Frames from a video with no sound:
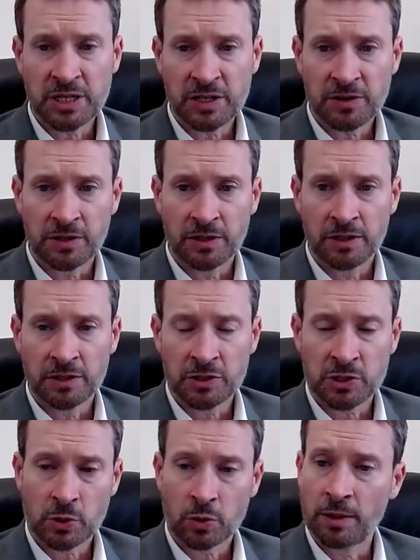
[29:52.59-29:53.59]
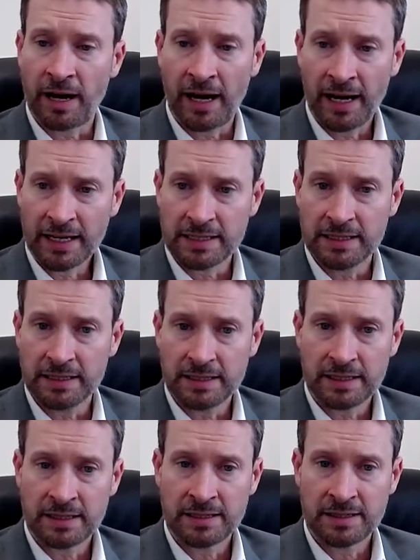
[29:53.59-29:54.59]
I just think the story behind
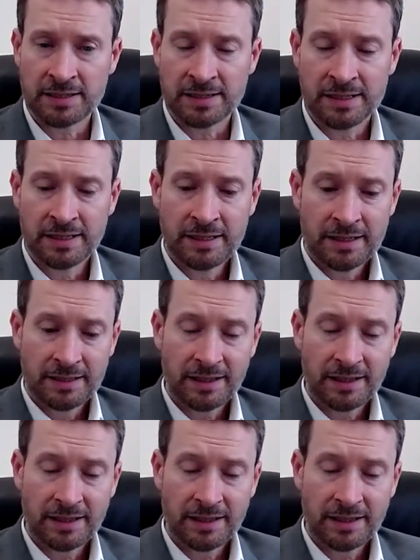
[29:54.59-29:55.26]
it is,